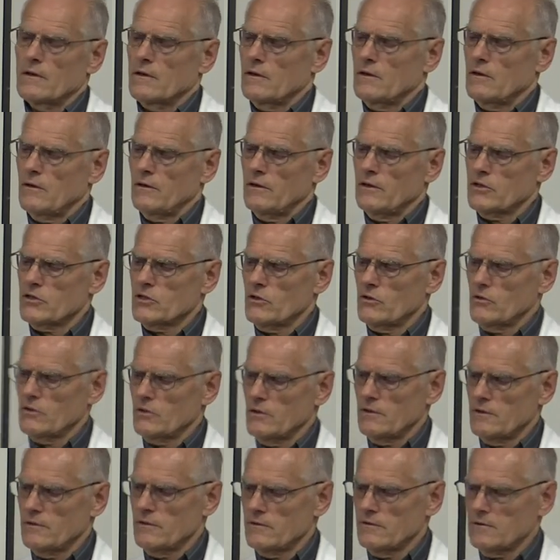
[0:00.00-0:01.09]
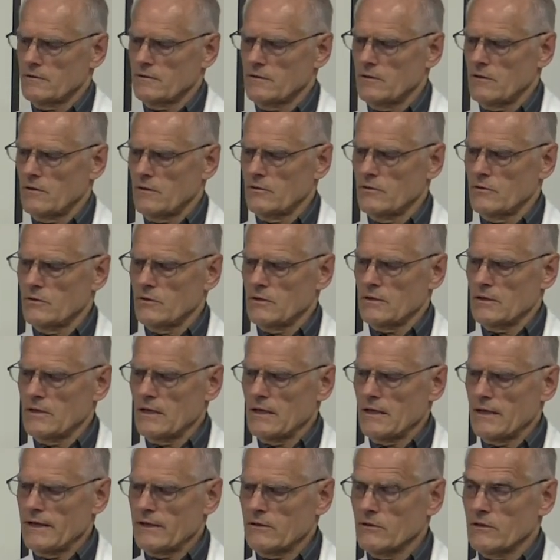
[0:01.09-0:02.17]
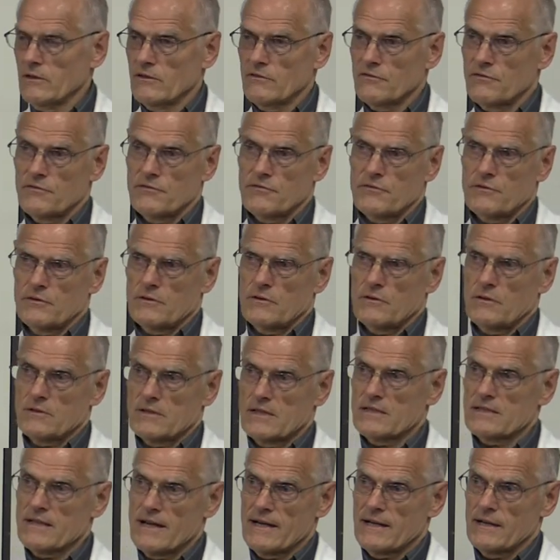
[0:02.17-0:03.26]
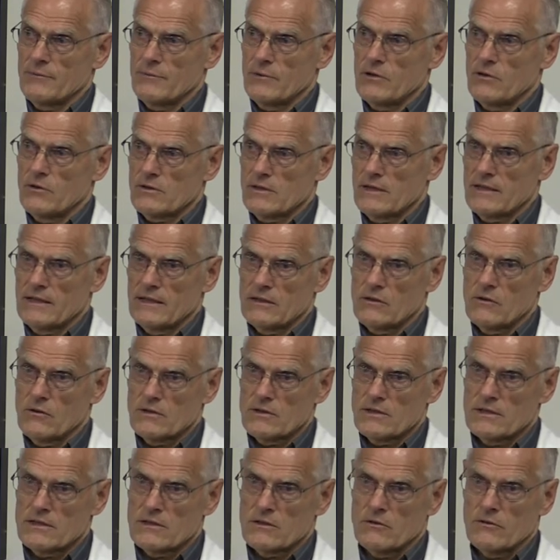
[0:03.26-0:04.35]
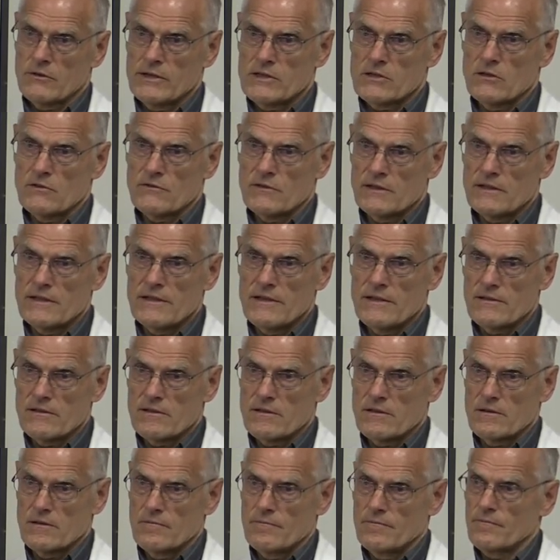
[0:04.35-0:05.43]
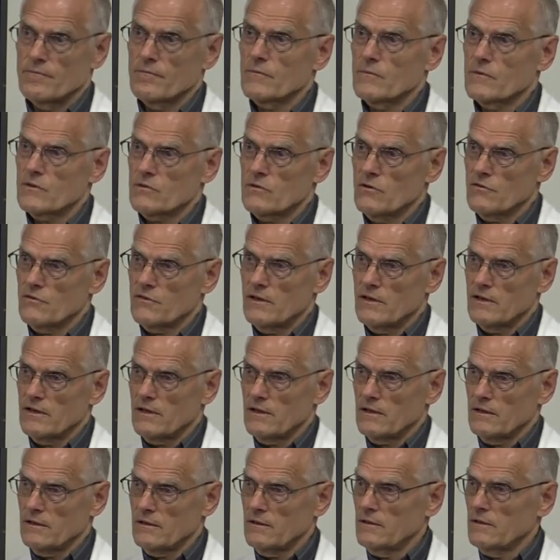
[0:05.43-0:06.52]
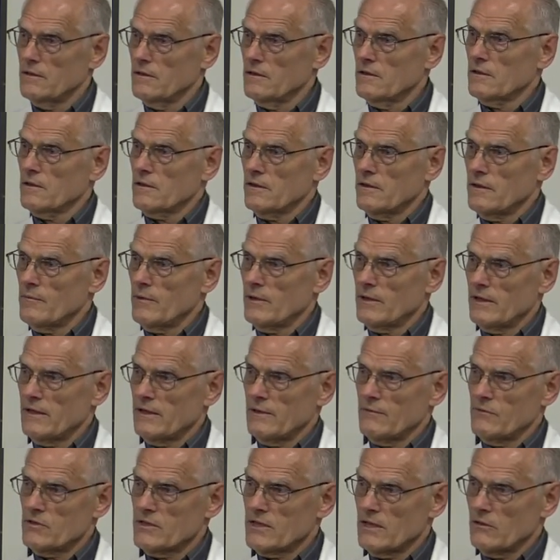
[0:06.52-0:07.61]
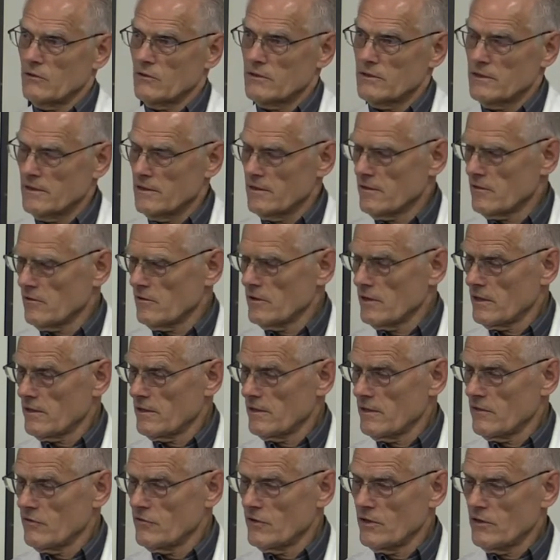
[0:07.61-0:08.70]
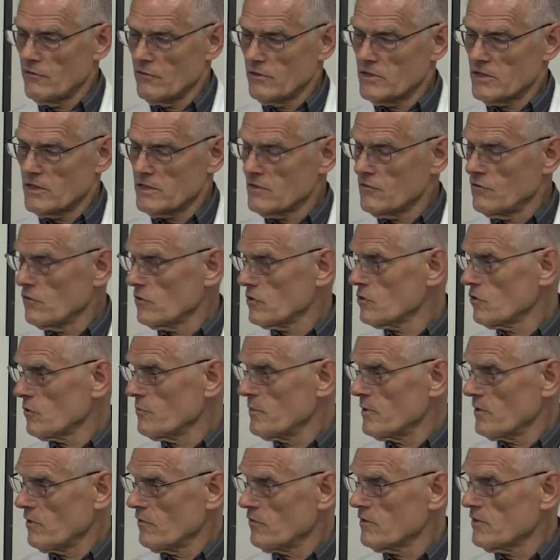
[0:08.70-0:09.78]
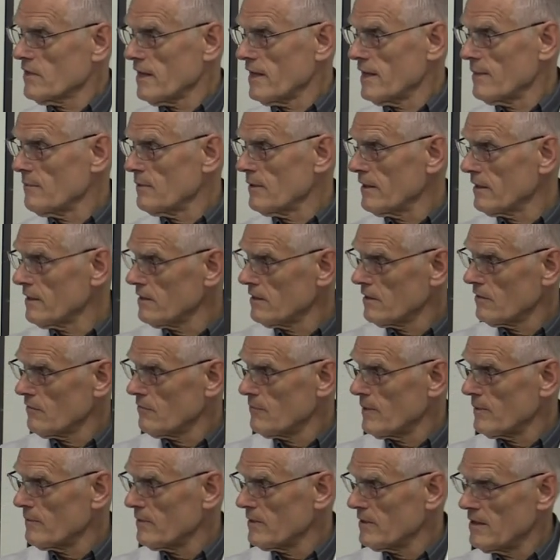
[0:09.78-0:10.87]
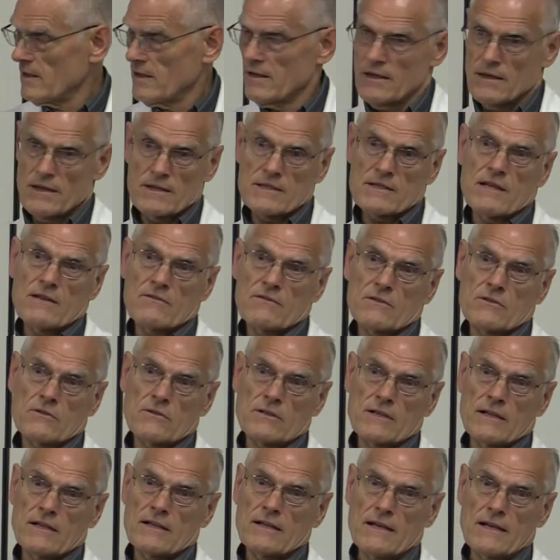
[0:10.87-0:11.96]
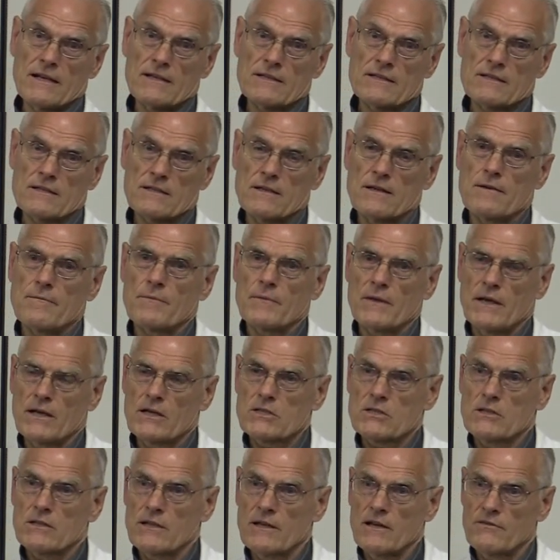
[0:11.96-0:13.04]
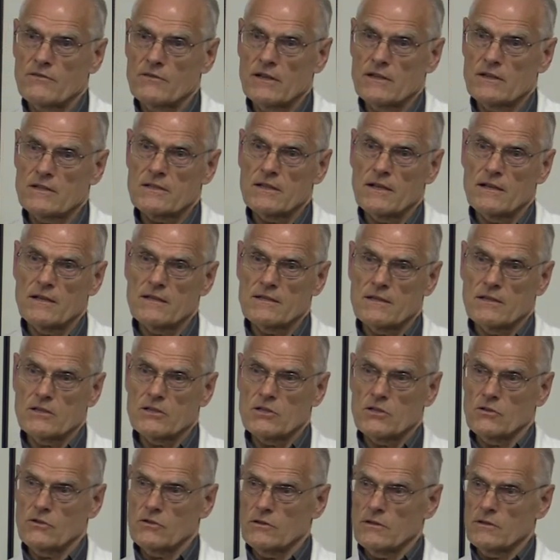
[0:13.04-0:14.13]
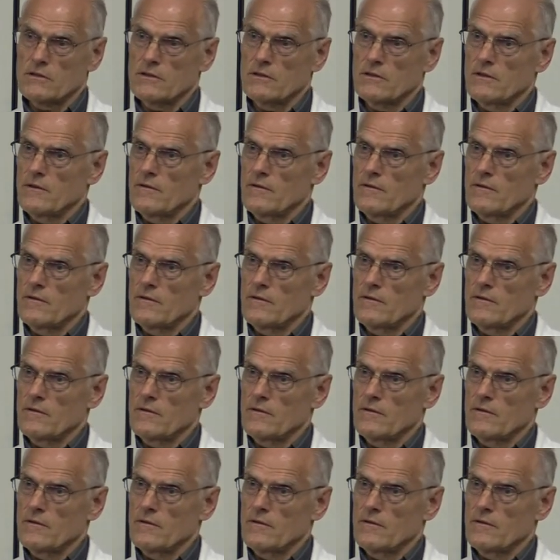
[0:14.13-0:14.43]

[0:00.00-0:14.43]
Now, in children, you know, you didn't like to give doxycycline because it can cause discoloration of the teeth. So if they're young, they might end up with yellow teeth. On the other hand, if you give it just for a short period of time, like here, maybe seven to 10 days, actually they have done studies in children